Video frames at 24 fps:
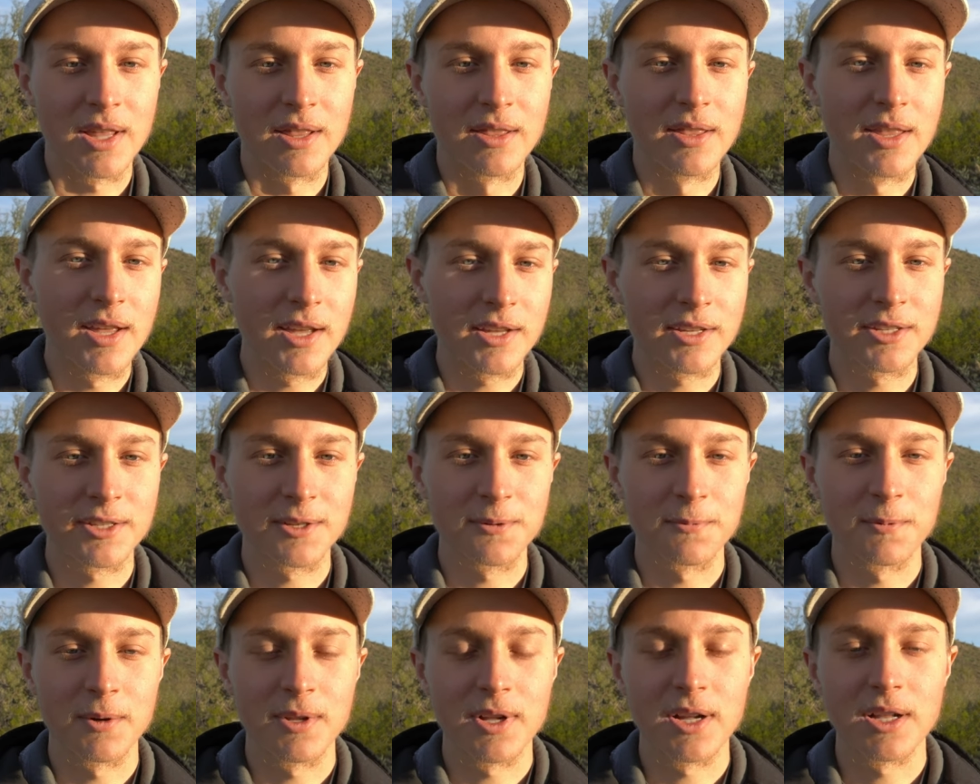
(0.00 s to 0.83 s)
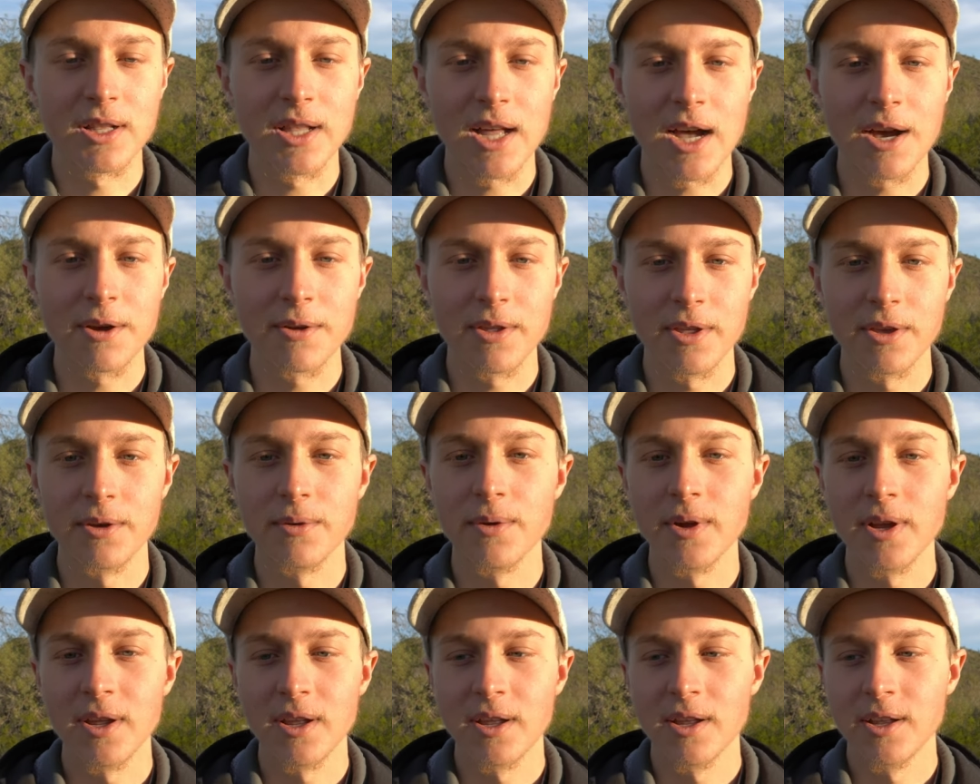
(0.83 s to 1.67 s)
This will allow you
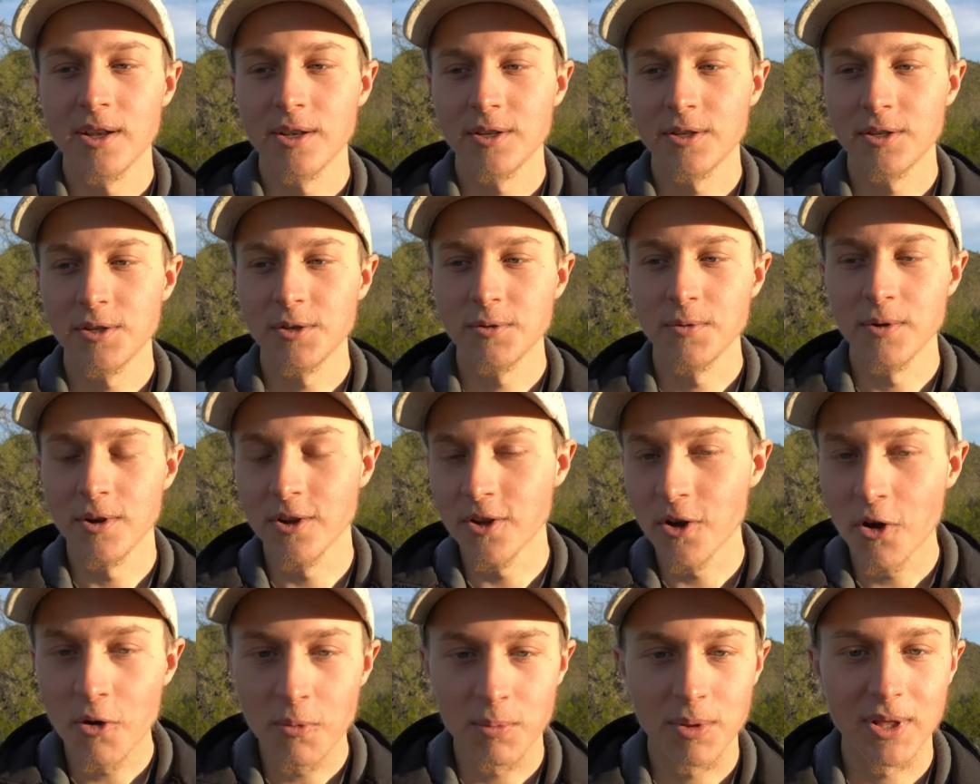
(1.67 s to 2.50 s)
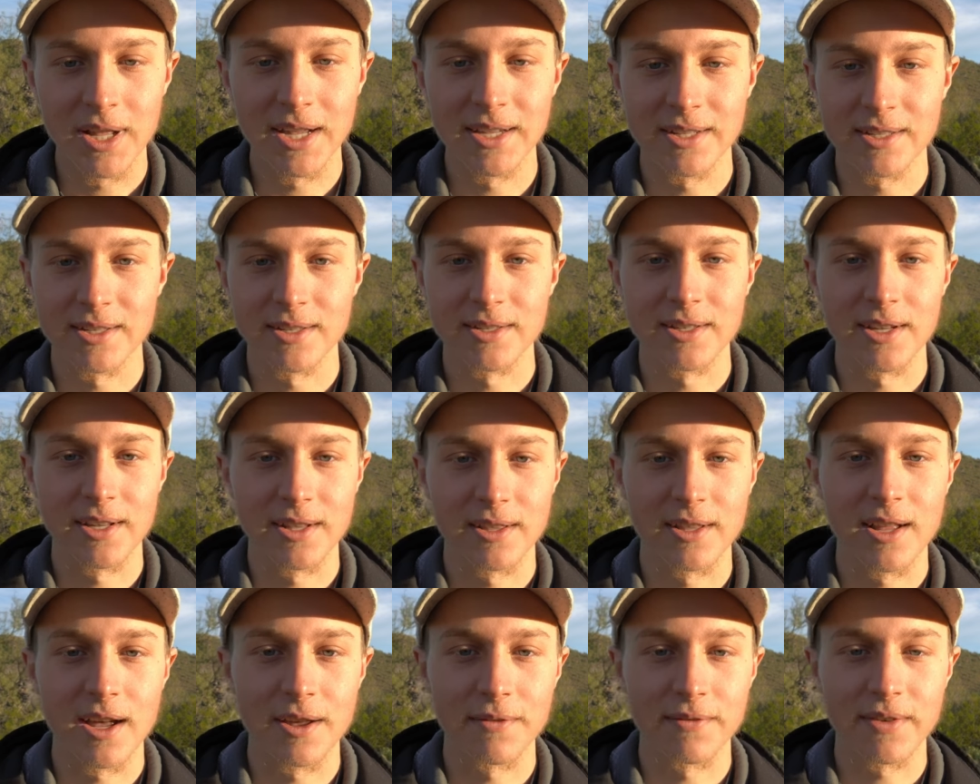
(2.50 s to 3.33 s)
to go places
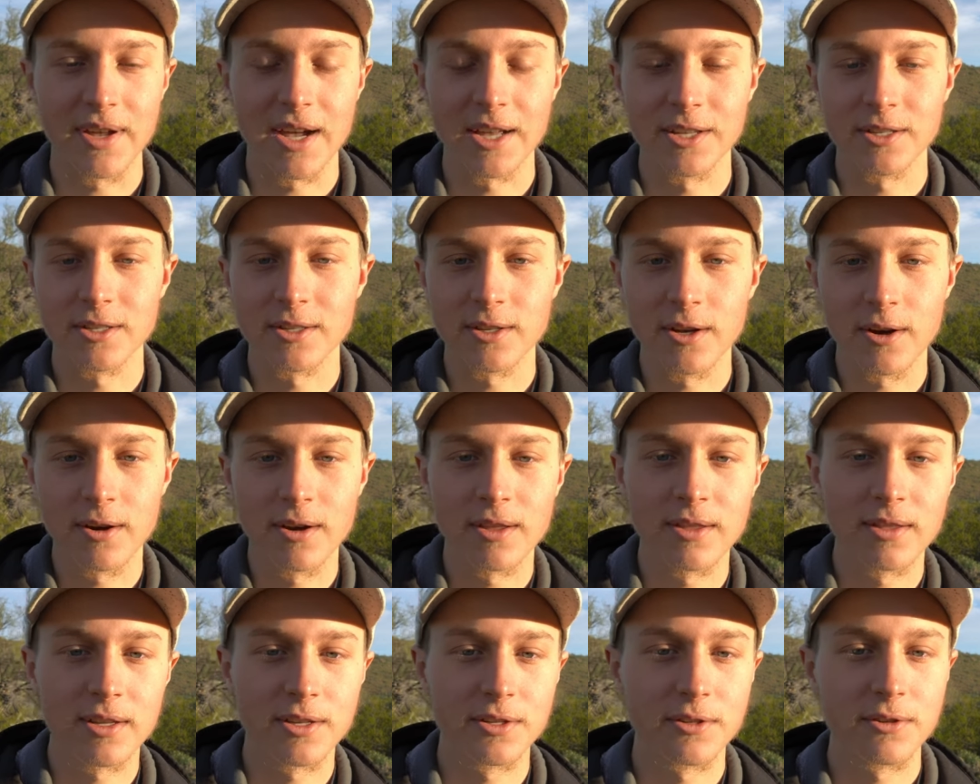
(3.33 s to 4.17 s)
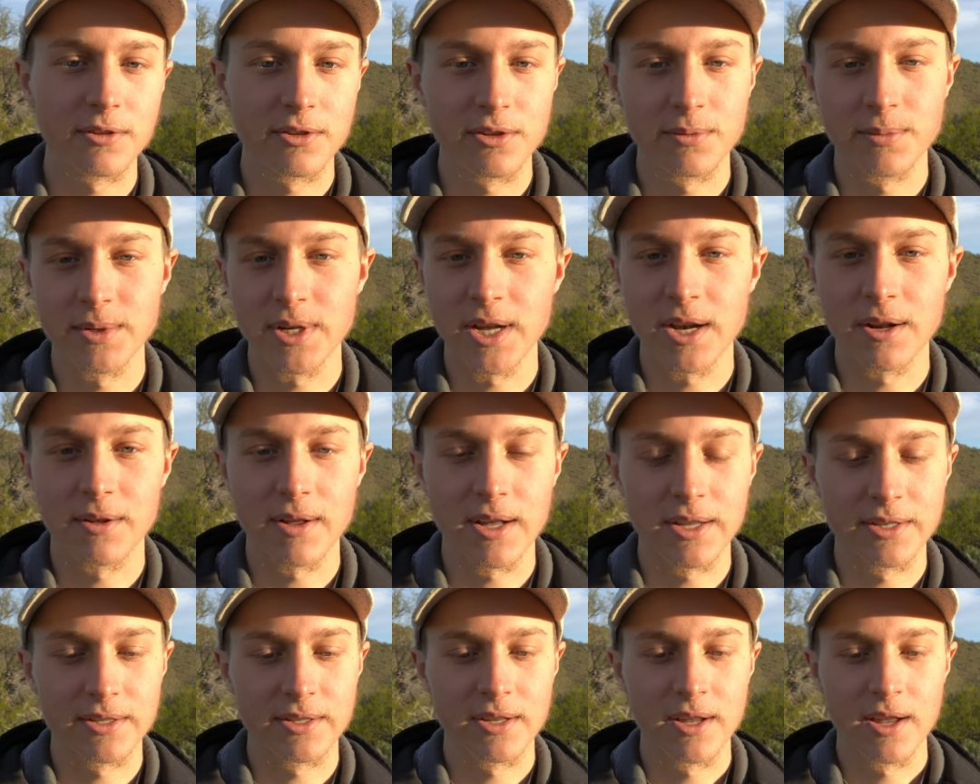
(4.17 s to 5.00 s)
in life. Guys, starting this YouTube channel
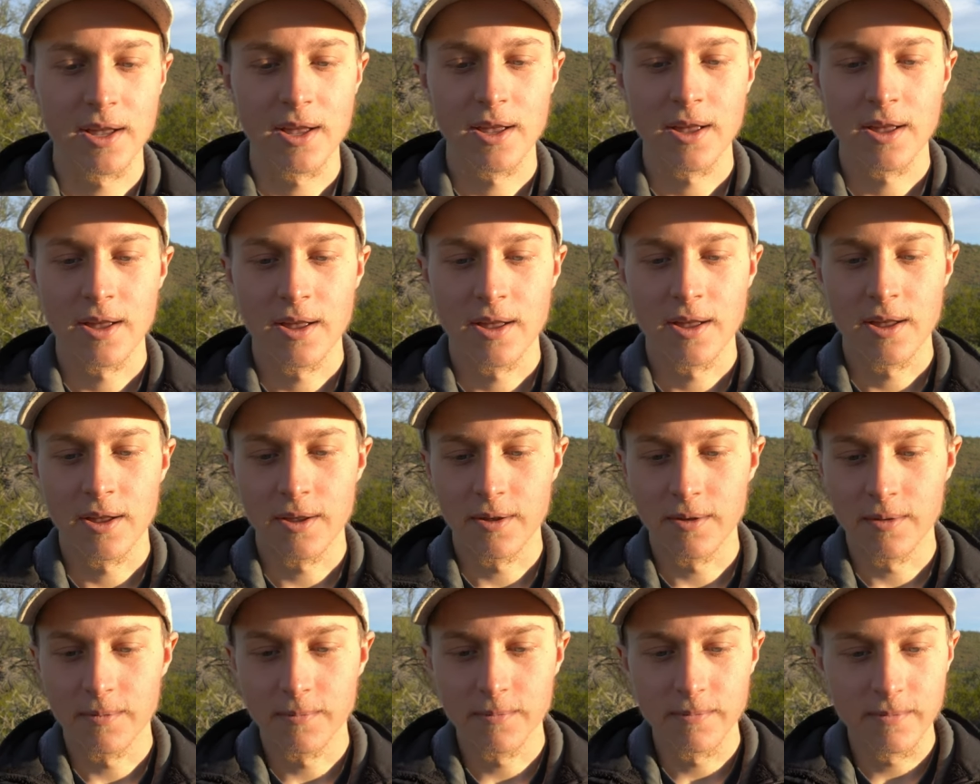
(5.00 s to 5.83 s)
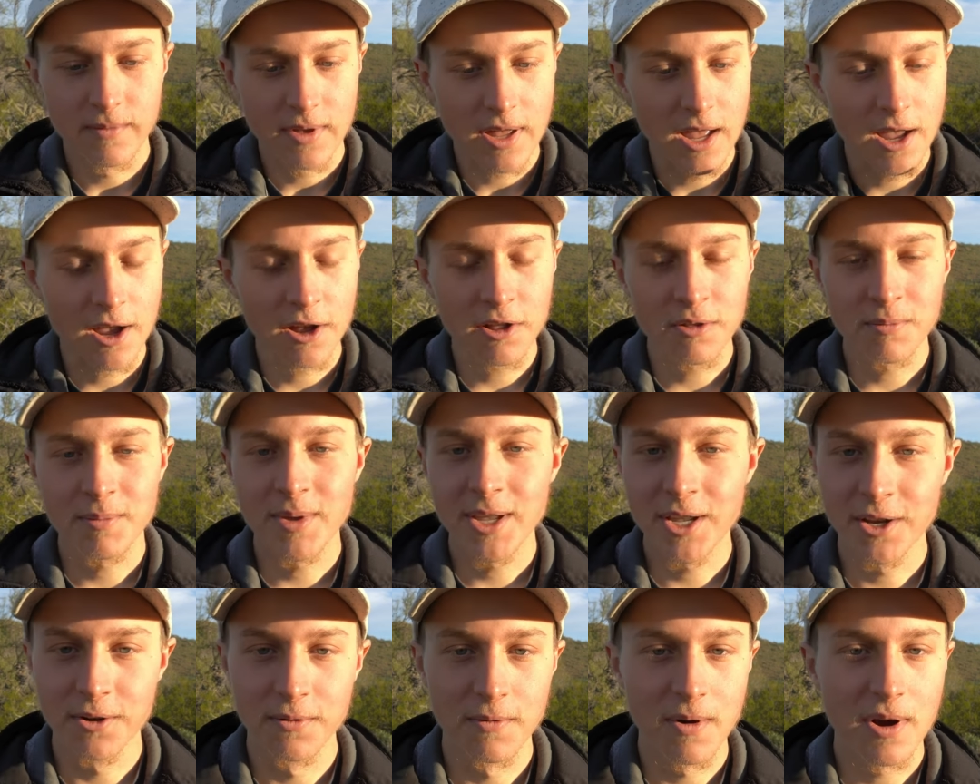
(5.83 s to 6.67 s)
has helped me
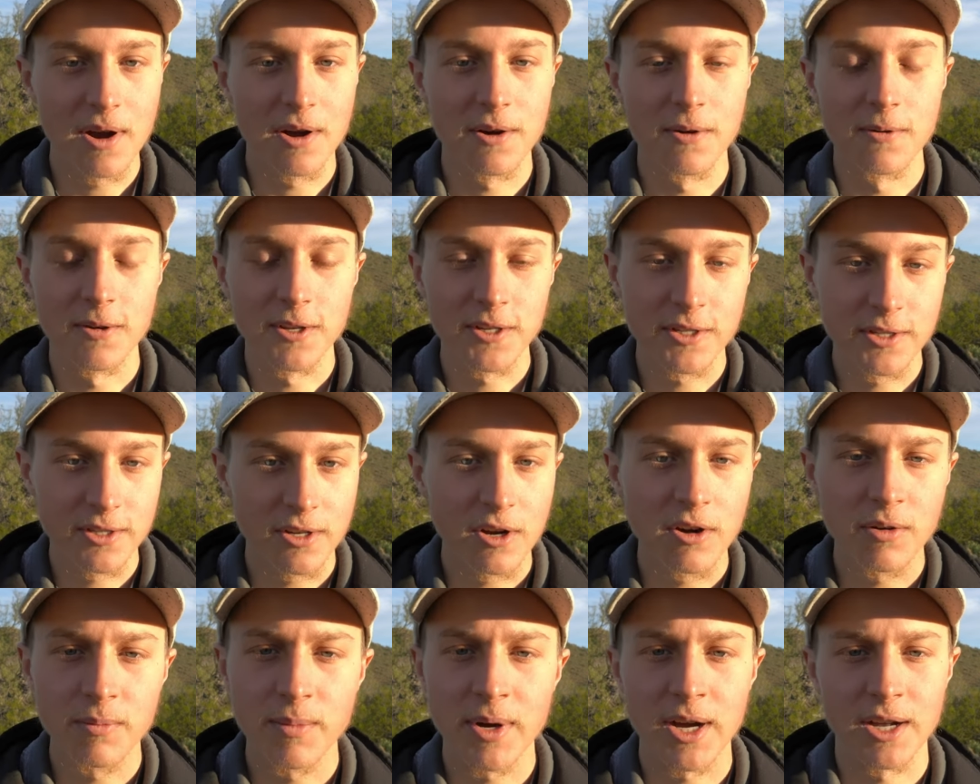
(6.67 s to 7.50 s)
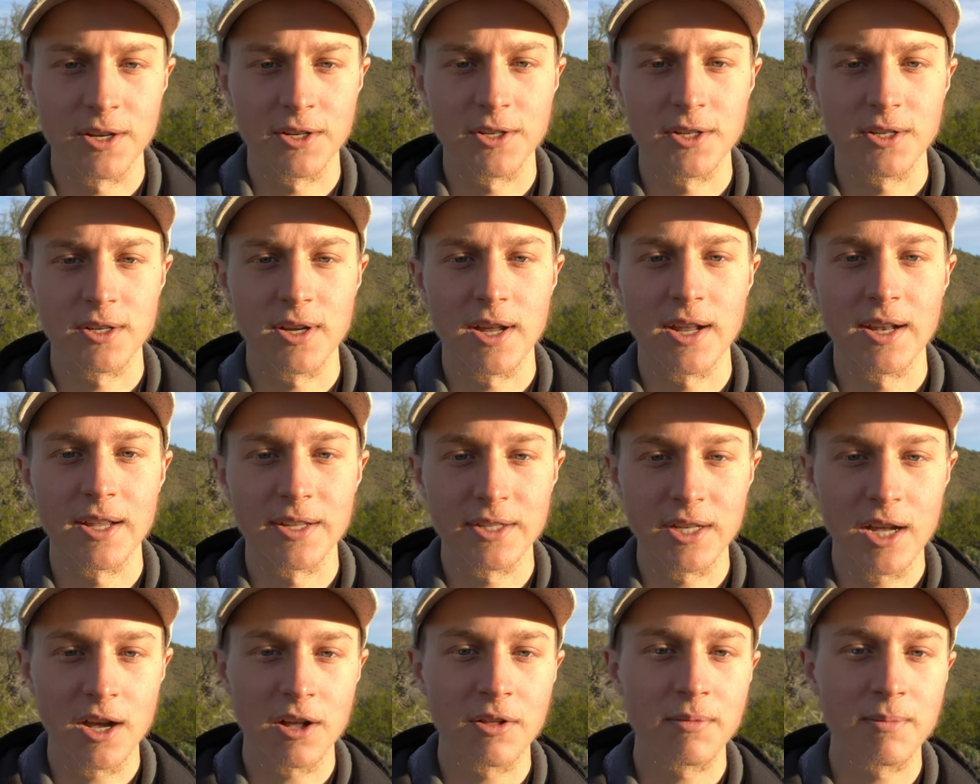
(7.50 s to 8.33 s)
grow so much. It
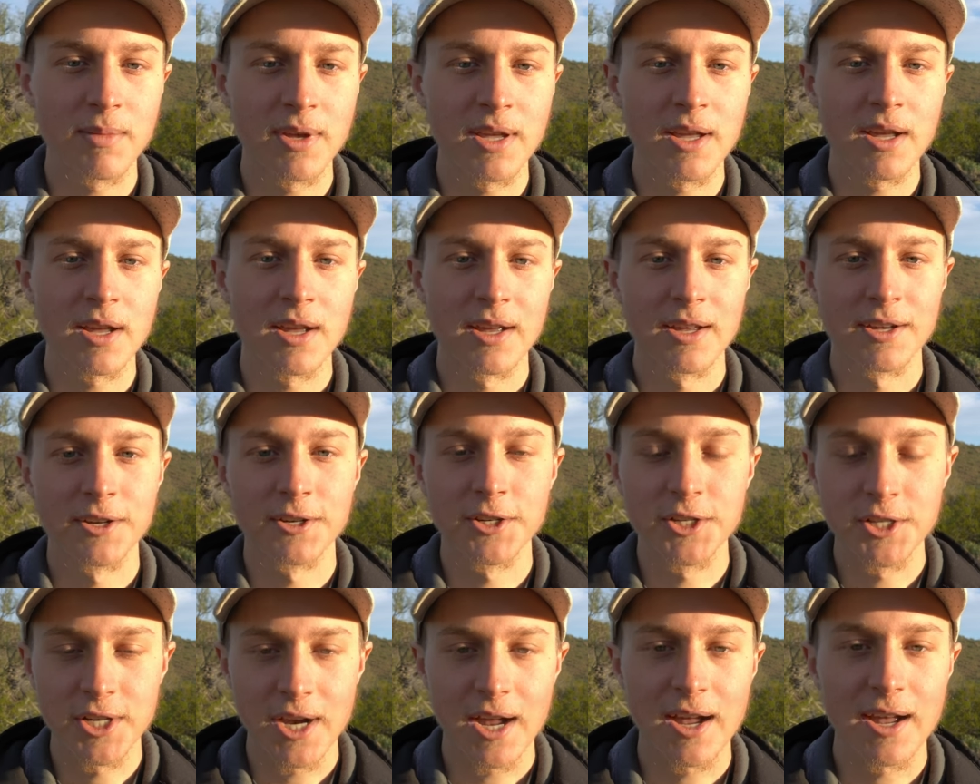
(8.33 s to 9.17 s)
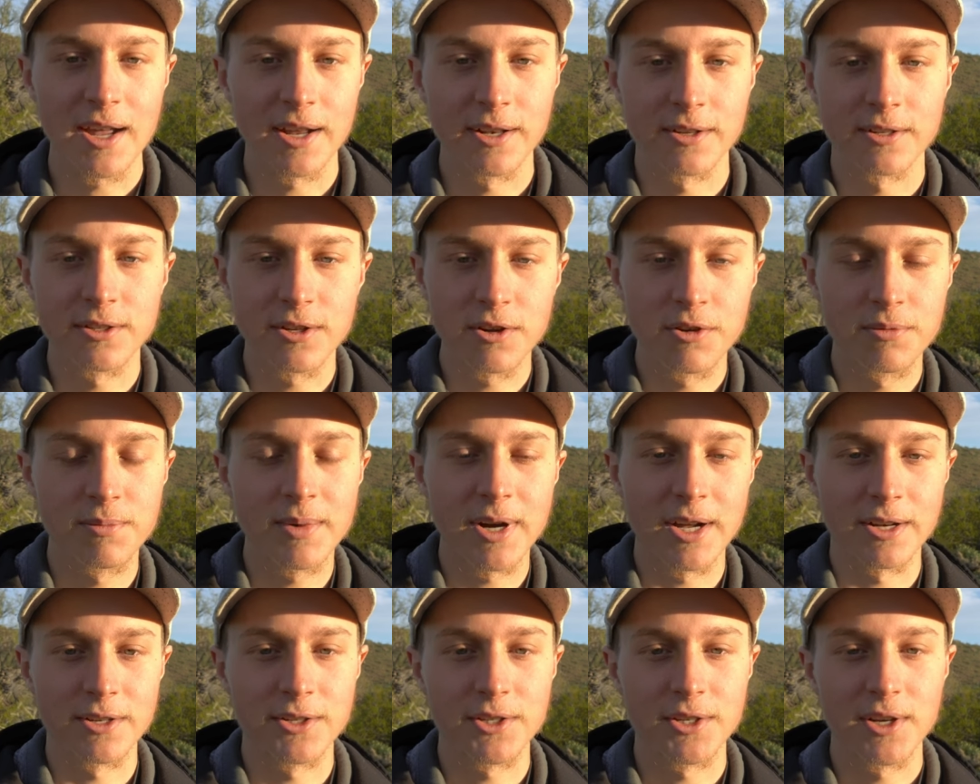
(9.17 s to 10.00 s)
has helped me shine so
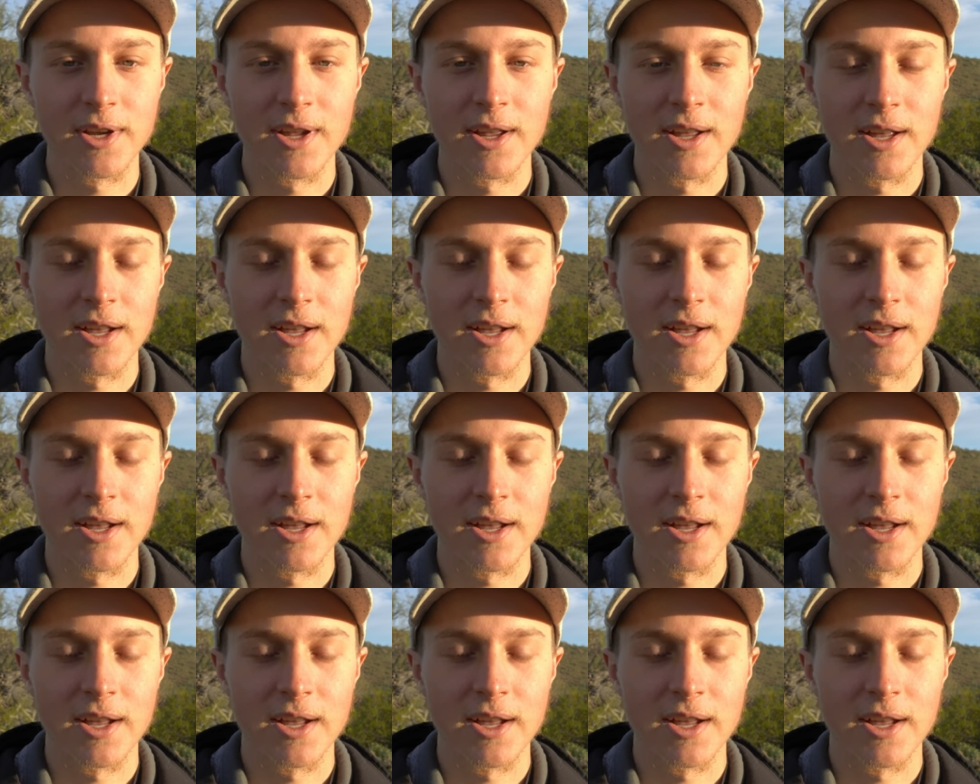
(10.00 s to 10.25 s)
much.